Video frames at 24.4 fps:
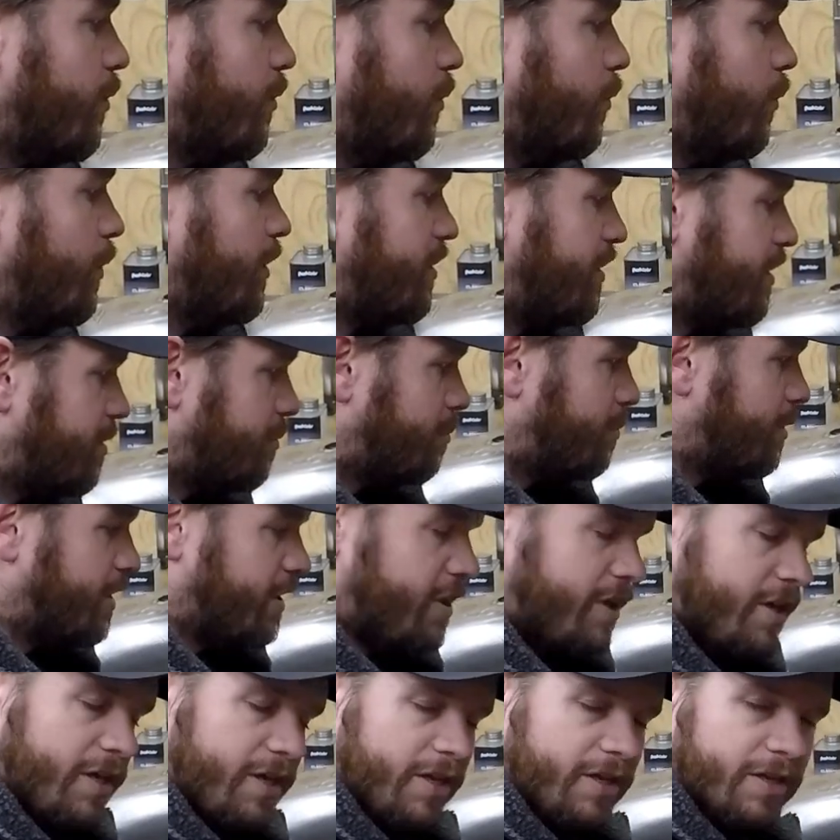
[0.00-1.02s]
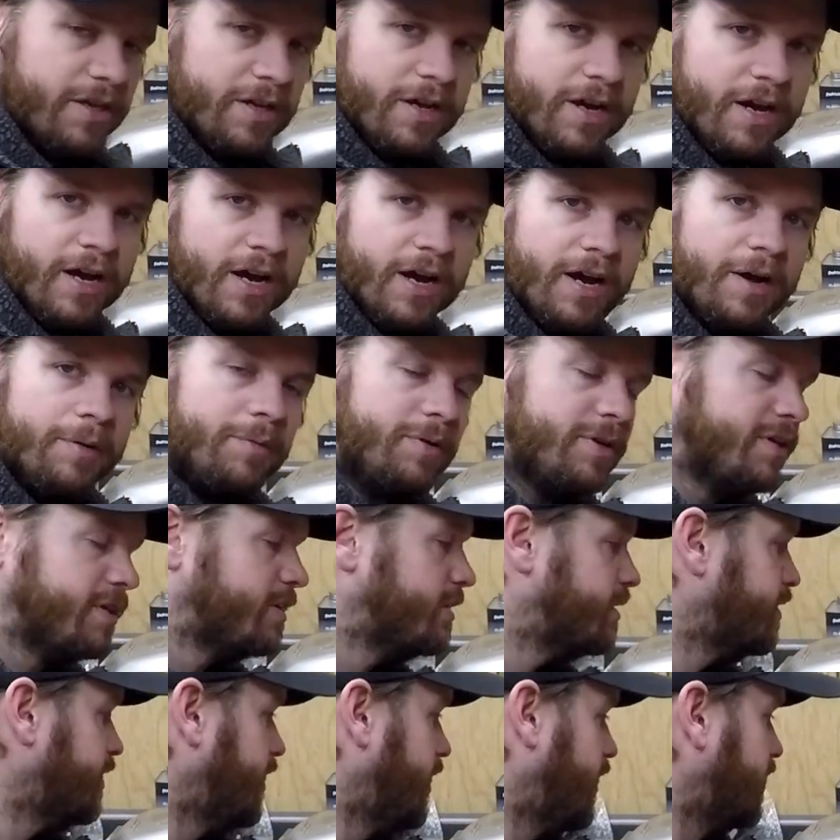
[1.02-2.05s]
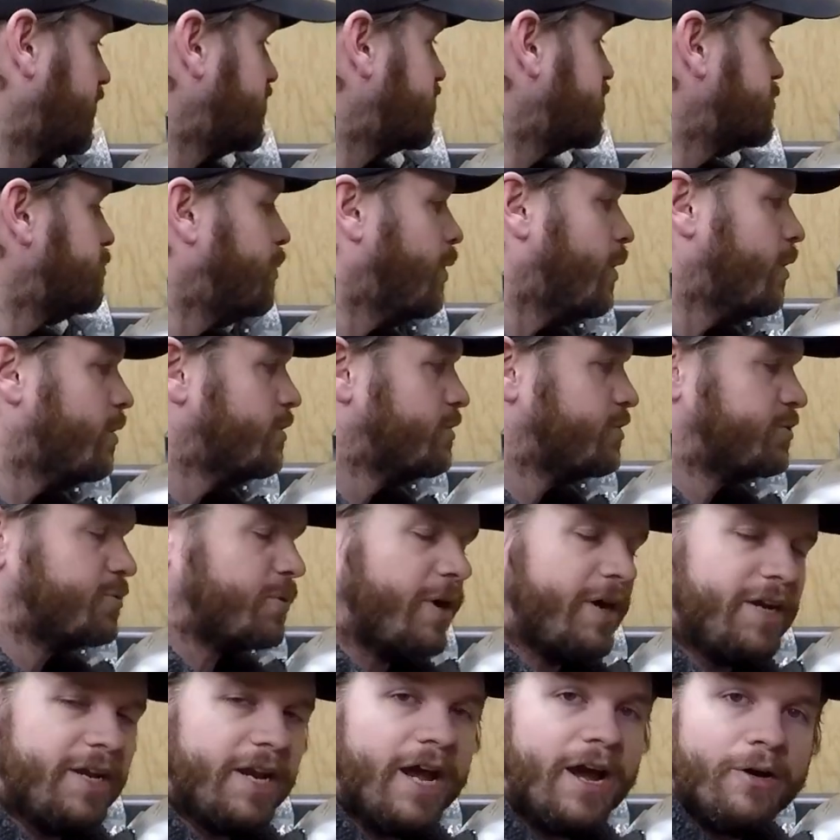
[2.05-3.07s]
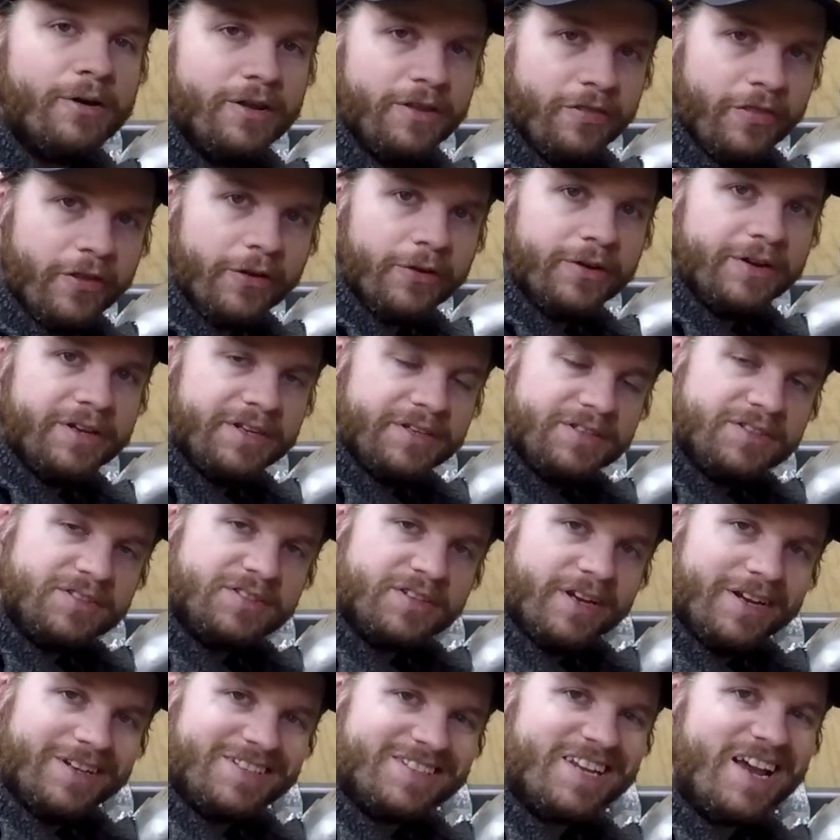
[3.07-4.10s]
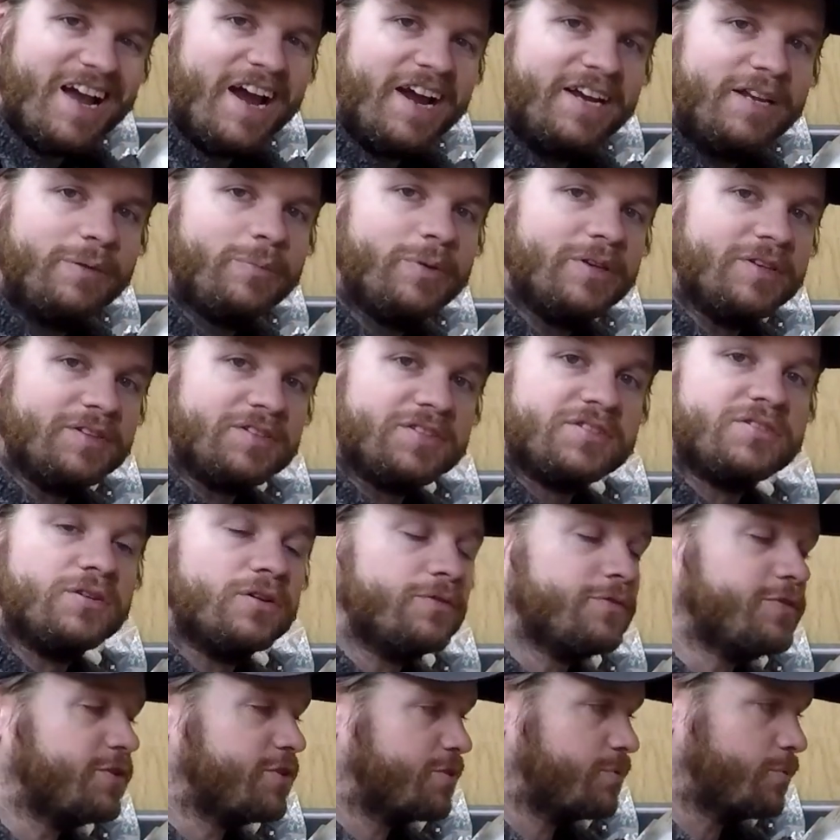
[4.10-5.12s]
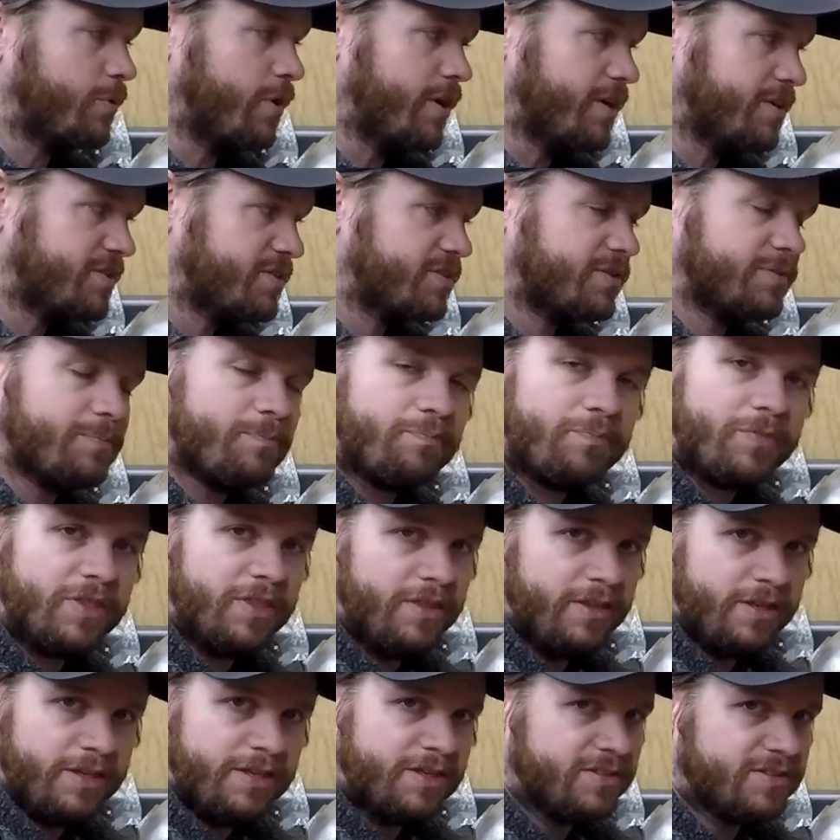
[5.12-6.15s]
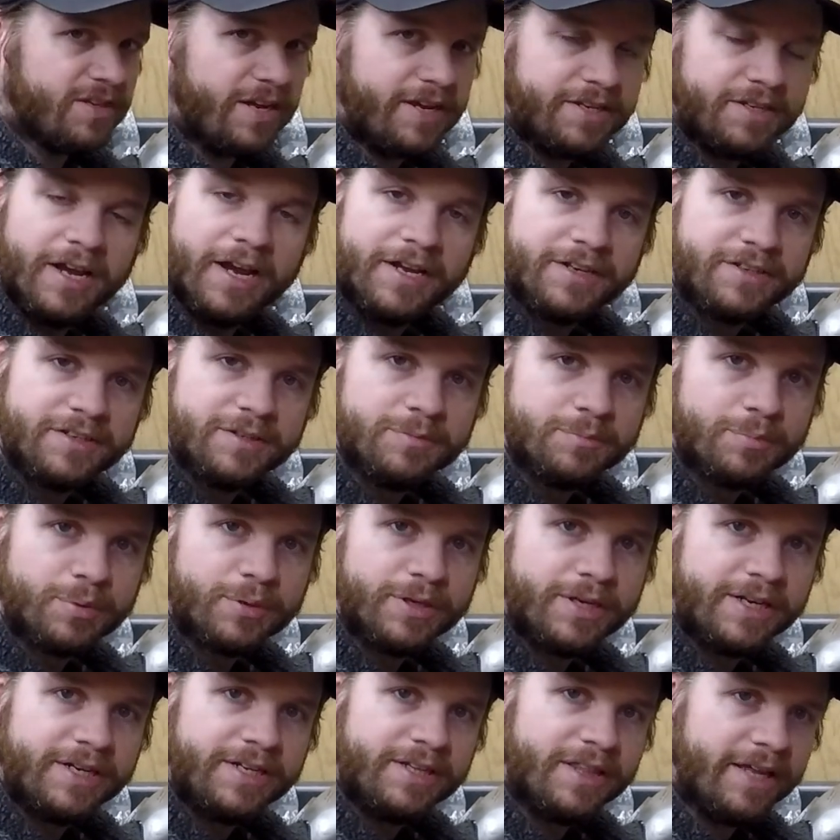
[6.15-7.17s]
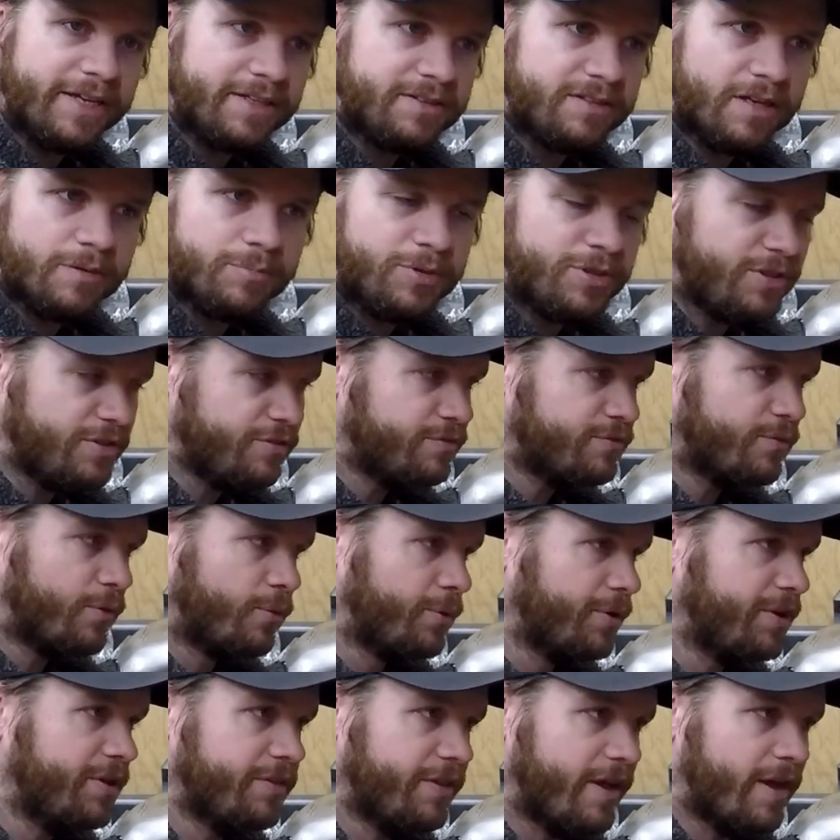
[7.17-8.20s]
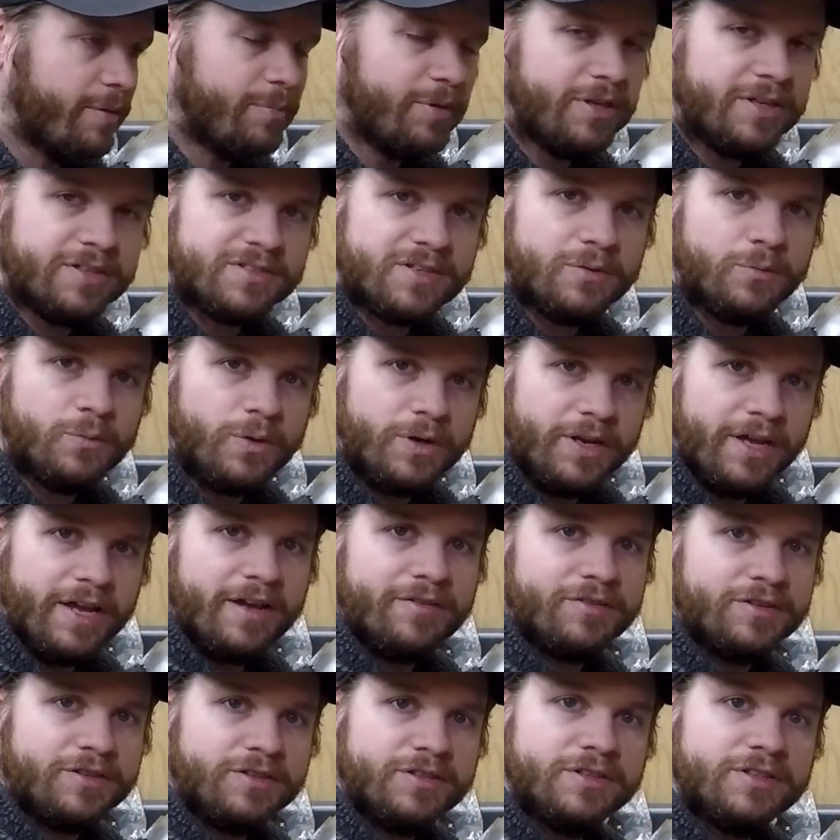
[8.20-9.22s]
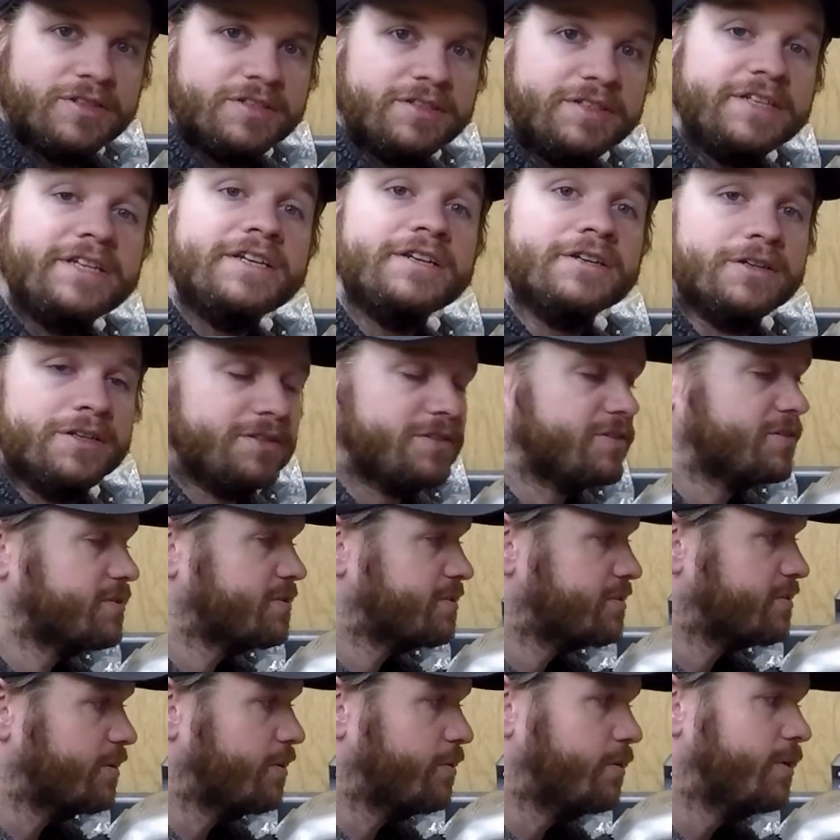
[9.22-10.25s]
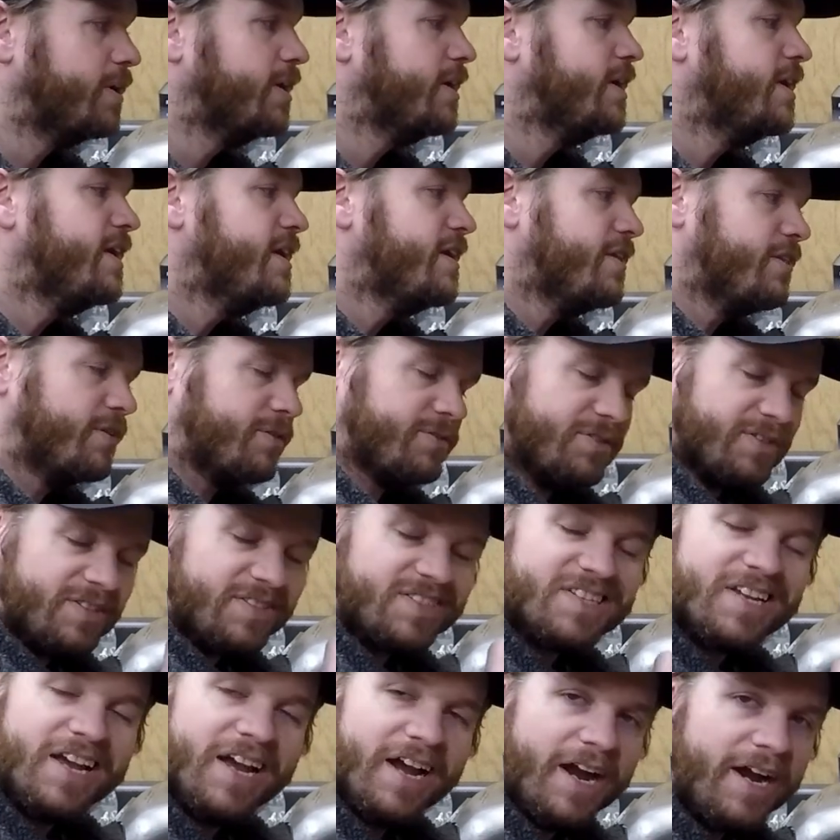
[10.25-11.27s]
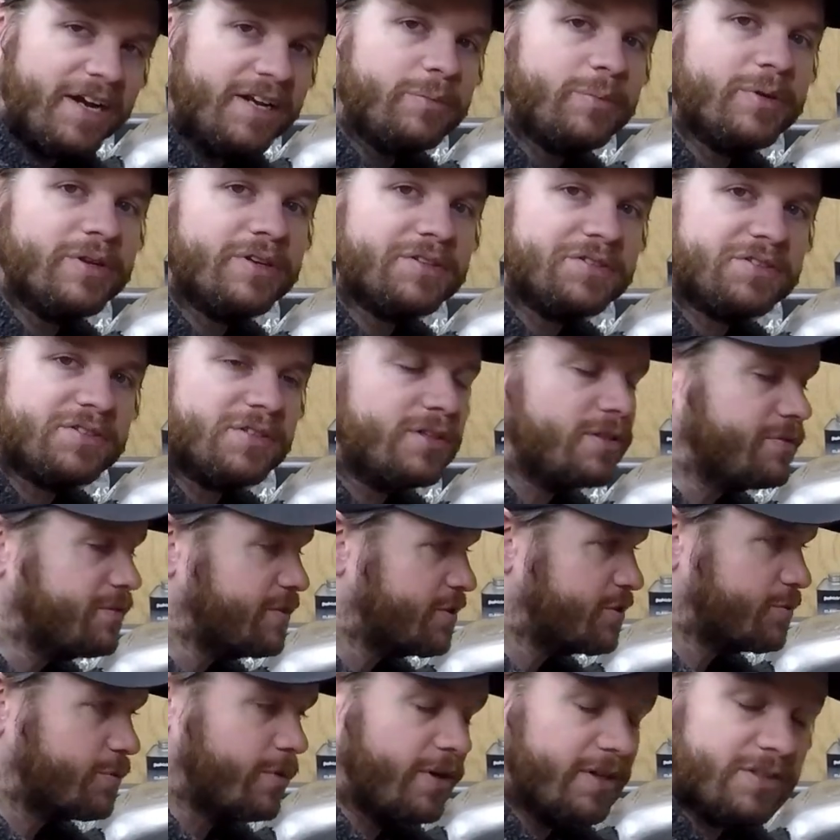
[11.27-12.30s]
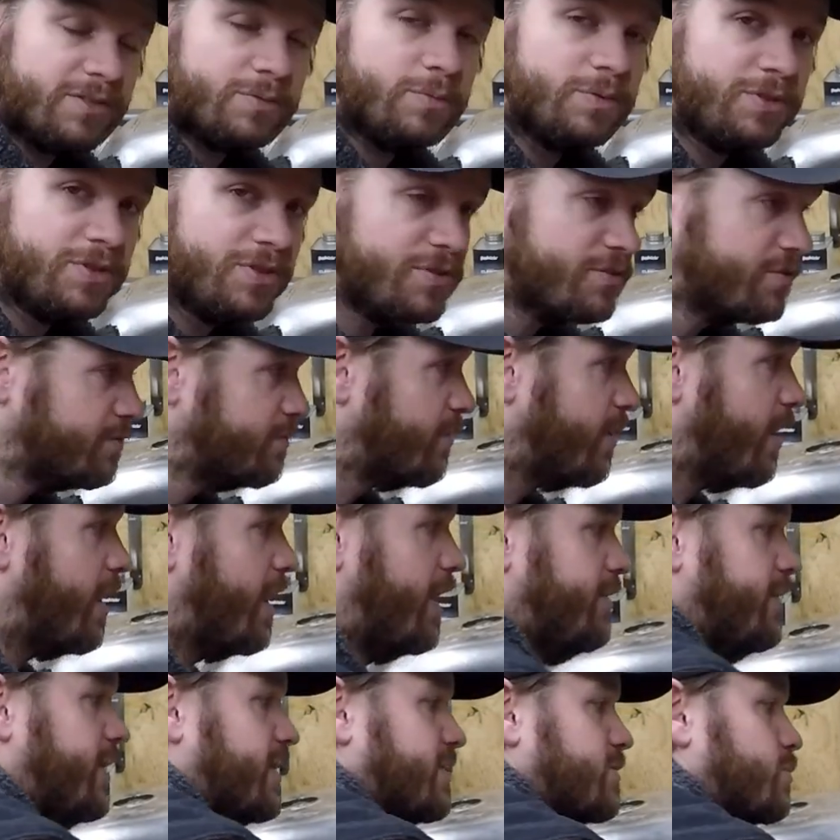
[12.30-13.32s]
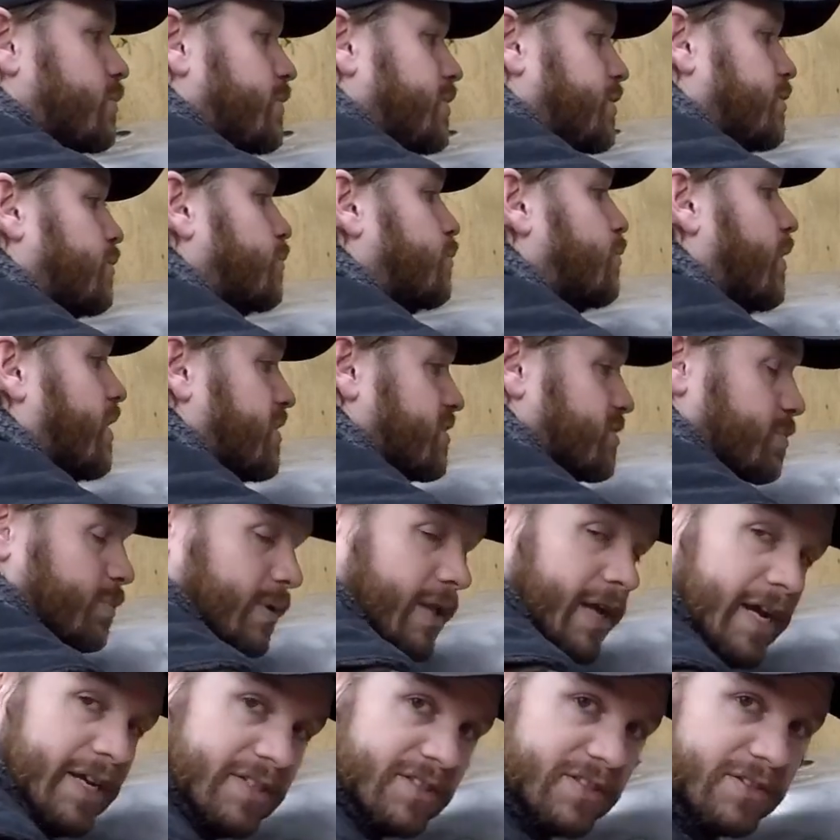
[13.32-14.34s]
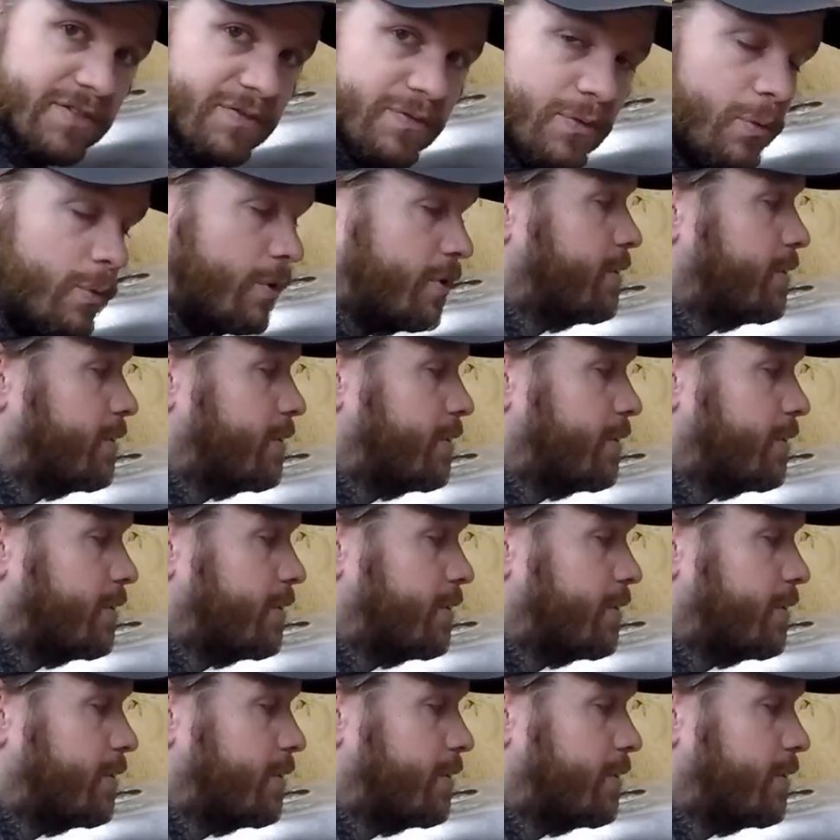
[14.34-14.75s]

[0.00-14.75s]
with it being exposed right now, there is a tiny bit of surface rust, because I didn't put any like WD-40 in that because I want to have a good adherence. So there's a tiny bit of surface rust, which is fine. That's what your rust blast is for.